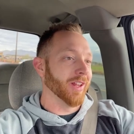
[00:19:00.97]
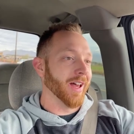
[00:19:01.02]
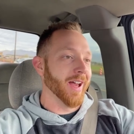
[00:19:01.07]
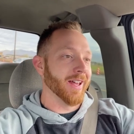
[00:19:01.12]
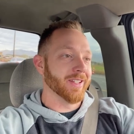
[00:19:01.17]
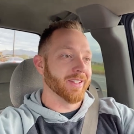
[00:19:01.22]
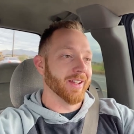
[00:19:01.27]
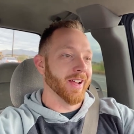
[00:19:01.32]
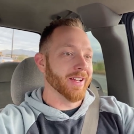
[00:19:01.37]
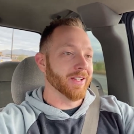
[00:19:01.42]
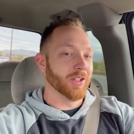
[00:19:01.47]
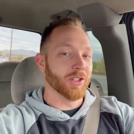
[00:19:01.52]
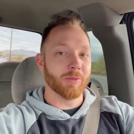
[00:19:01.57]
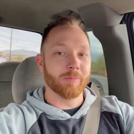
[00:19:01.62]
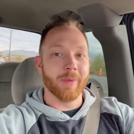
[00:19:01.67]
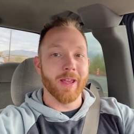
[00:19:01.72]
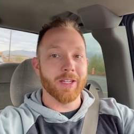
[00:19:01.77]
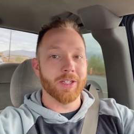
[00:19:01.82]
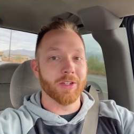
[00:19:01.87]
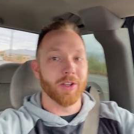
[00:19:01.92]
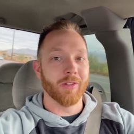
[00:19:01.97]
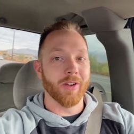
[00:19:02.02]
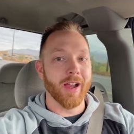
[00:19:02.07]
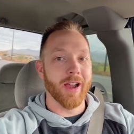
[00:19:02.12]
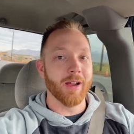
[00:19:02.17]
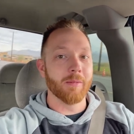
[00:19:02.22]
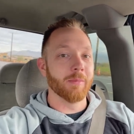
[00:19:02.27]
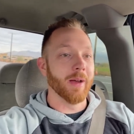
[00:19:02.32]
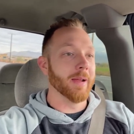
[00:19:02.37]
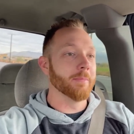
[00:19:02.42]
last night just messing
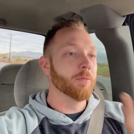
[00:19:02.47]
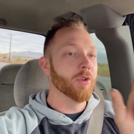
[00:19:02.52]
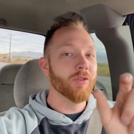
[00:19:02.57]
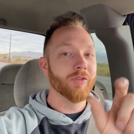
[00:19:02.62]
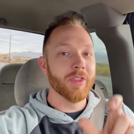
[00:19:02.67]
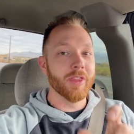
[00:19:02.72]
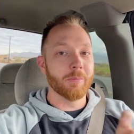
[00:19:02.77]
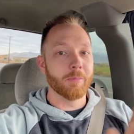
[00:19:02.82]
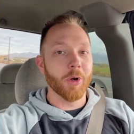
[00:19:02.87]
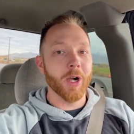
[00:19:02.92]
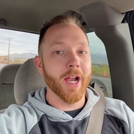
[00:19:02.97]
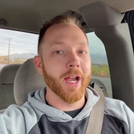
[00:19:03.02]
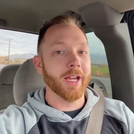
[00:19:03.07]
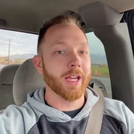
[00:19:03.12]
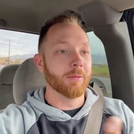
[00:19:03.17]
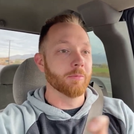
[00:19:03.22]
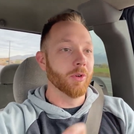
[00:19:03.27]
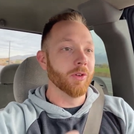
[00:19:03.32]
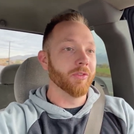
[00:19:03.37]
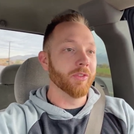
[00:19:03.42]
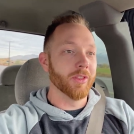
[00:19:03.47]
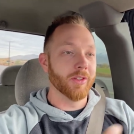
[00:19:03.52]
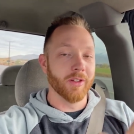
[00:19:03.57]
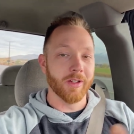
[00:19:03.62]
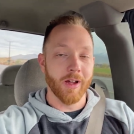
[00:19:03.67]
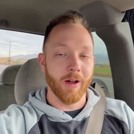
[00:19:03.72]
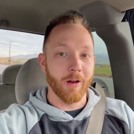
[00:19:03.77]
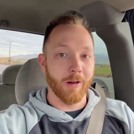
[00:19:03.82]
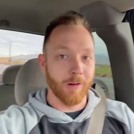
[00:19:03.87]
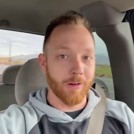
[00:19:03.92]
around by moving the bracket, moving the
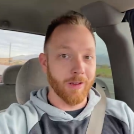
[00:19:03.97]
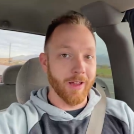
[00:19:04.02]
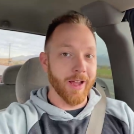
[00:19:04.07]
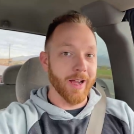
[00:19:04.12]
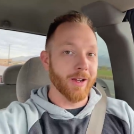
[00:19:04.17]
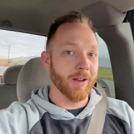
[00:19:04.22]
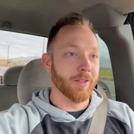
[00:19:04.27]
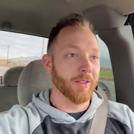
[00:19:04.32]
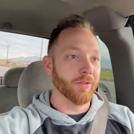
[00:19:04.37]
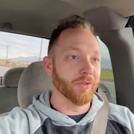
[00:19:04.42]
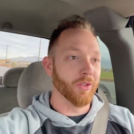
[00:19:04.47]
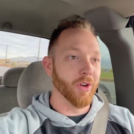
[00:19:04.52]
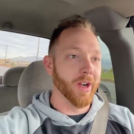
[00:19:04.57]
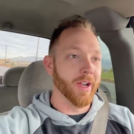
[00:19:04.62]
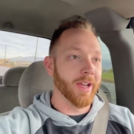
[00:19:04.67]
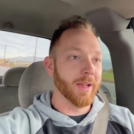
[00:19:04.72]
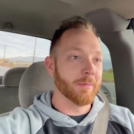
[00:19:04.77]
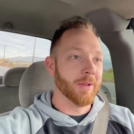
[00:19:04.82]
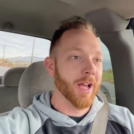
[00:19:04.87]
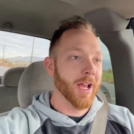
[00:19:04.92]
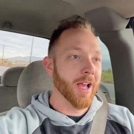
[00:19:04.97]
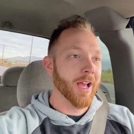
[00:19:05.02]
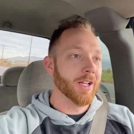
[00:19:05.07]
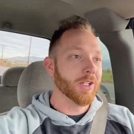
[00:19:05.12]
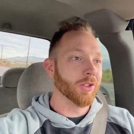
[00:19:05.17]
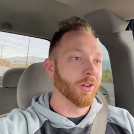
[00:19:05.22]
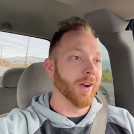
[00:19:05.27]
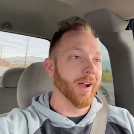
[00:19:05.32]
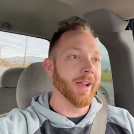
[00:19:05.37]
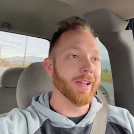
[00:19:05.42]
hard line on the frame,
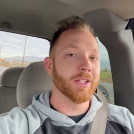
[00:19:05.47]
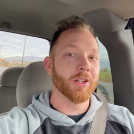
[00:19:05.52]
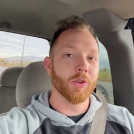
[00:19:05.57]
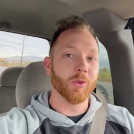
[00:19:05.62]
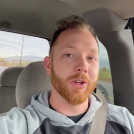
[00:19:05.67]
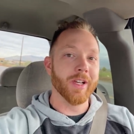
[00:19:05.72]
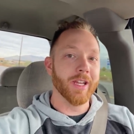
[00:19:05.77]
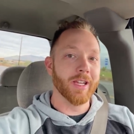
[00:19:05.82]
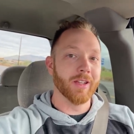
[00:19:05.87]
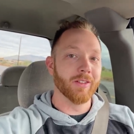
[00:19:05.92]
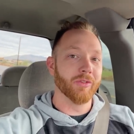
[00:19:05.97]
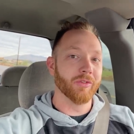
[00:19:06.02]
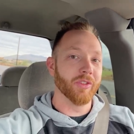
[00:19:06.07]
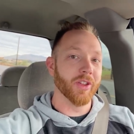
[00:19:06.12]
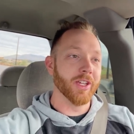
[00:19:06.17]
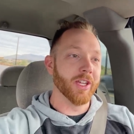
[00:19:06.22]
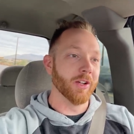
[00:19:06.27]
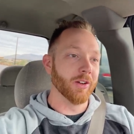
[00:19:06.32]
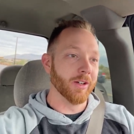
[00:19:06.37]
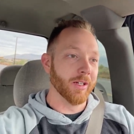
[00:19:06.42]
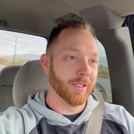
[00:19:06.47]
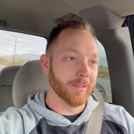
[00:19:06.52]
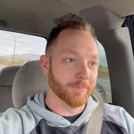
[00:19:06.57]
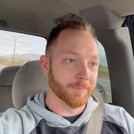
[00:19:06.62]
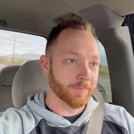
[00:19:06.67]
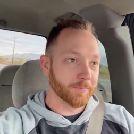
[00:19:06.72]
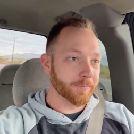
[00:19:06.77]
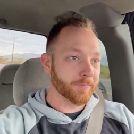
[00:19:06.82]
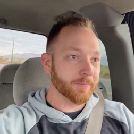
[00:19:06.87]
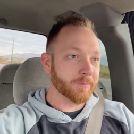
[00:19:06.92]
trying to reconfigure it
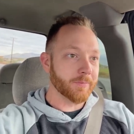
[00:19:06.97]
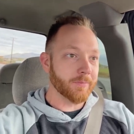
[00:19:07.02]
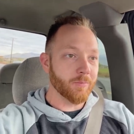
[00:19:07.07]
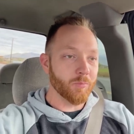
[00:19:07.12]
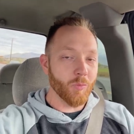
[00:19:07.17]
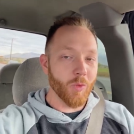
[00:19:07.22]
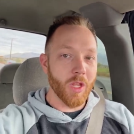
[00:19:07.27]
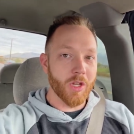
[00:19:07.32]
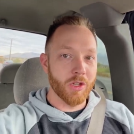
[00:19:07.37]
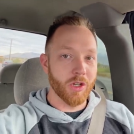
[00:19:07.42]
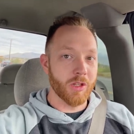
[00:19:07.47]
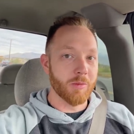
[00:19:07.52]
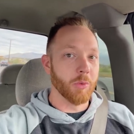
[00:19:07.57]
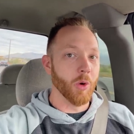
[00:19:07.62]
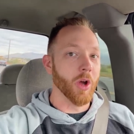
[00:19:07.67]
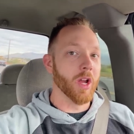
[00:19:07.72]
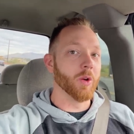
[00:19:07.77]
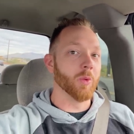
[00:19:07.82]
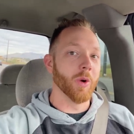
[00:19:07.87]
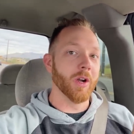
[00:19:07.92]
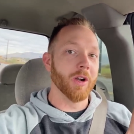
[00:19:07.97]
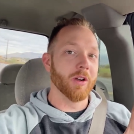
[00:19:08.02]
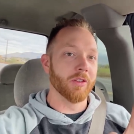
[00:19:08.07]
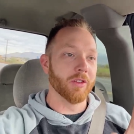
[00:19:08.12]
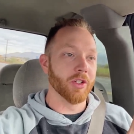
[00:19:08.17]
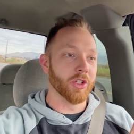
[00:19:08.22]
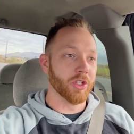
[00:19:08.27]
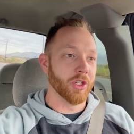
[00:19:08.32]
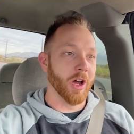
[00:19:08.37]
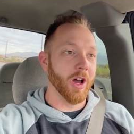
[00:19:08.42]
to the point where the
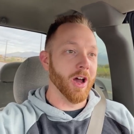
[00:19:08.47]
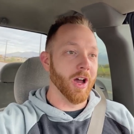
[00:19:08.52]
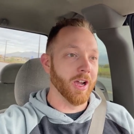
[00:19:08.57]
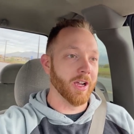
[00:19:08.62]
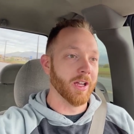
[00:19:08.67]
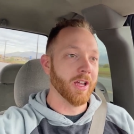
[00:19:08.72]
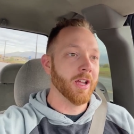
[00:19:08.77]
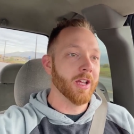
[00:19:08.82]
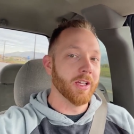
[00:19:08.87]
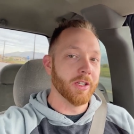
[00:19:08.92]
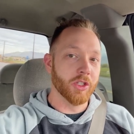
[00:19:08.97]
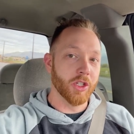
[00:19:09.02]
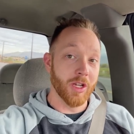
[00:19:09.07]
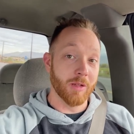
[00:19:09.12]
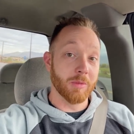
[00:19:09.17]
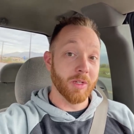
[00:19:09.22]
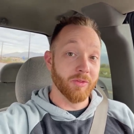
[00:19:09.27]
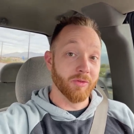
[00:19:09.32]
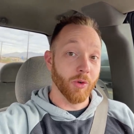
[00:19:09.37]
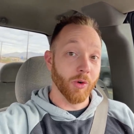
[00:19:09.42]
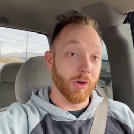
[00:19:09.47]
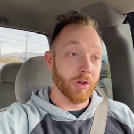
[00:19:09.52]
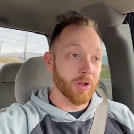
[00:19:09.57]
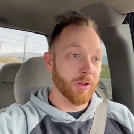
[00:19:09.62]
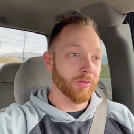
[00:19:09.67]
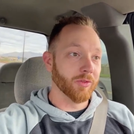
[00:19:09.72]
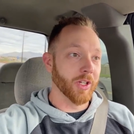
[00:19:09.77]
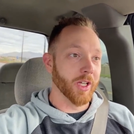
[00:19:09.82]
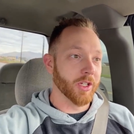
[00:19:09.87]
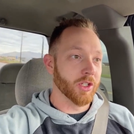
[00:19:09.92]
stock GMT
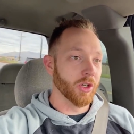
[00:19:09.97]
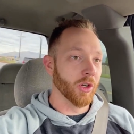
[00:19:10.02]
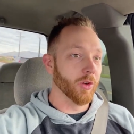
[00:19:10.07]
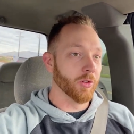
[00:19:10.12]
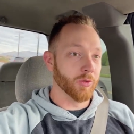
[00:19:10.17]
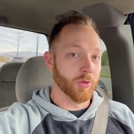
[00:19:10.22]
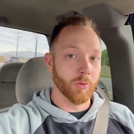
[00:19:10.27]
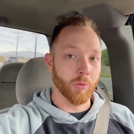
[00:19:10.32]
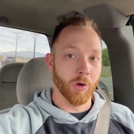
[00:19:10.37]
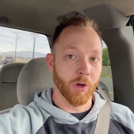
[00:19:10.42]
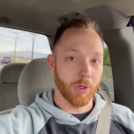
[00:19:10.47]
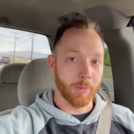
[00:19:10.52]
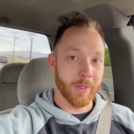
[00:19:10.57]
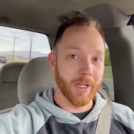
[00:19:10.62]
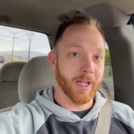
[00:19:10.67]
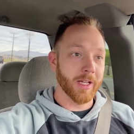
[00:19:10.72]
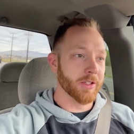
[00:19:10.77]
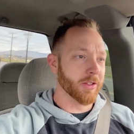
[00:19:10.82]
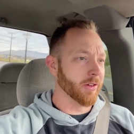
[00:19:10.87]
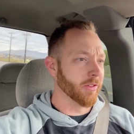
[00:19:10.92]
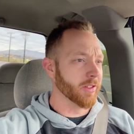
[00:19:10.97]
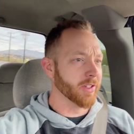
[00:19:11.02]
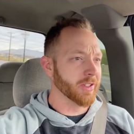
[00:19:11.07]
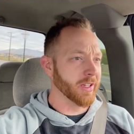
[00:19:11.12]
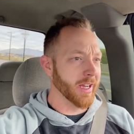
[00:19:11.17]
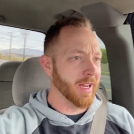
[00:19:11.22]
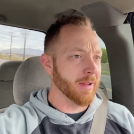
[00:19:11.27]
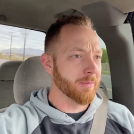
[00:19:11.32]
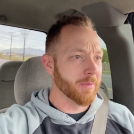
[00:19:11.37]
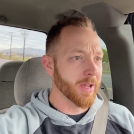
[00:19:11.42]
400 flex holes would work because they're the
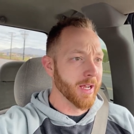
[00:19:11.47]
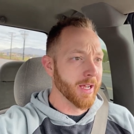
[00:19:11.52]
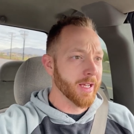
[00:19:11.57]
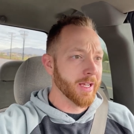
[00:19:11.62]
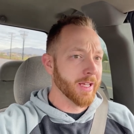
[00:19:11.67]
same